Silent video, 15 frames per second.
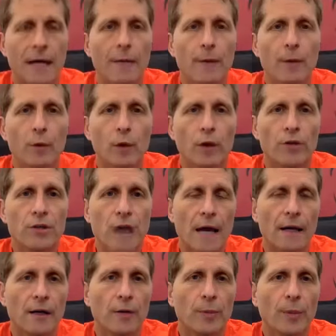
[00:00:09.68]
I mean, we're
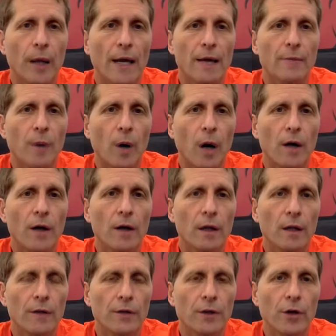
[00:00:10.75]
excited to play in
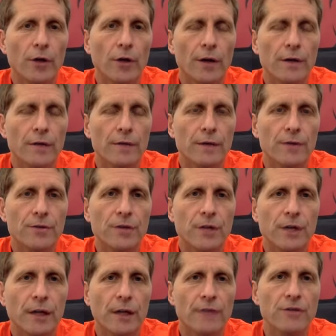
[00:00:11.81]
Barnhill. You know,
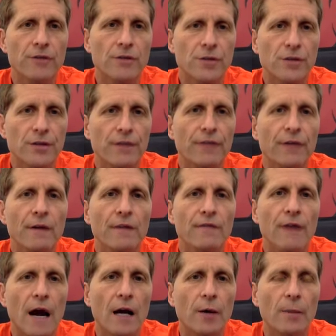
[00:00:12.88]
it gives us a different
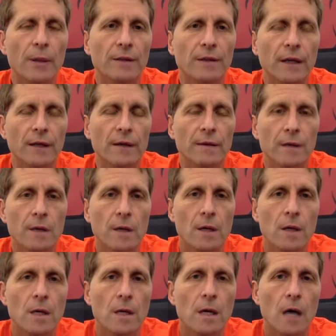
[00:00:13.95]
environment than
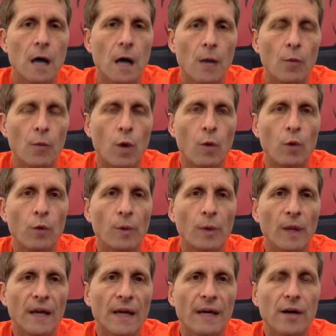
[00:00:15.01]
what we'll
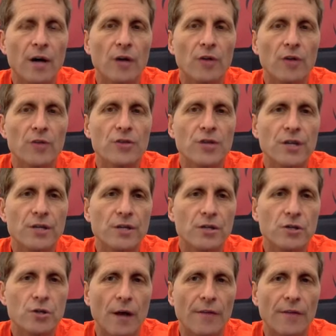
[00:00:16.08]
play in all season. So
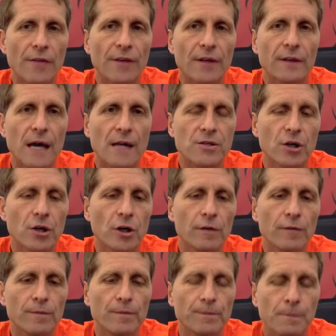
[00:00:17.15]
I think that's good.
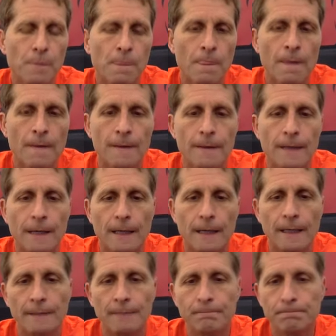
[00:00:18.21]

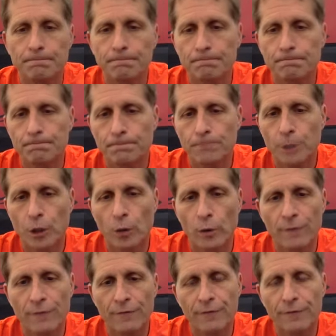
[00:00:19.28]
You know,
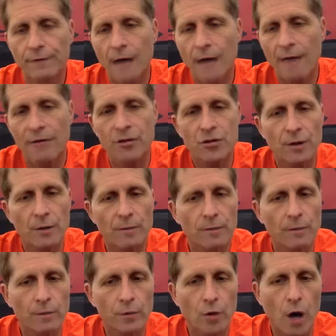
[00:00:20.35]
we've obviously
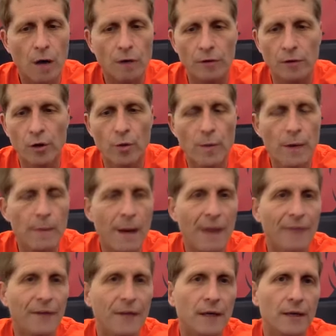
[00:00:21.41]
talked a little bit
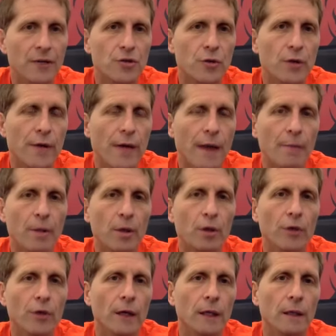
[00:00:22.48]
about the history of that
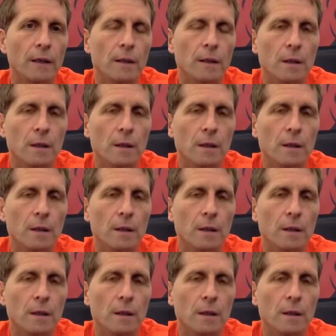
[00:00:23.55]
building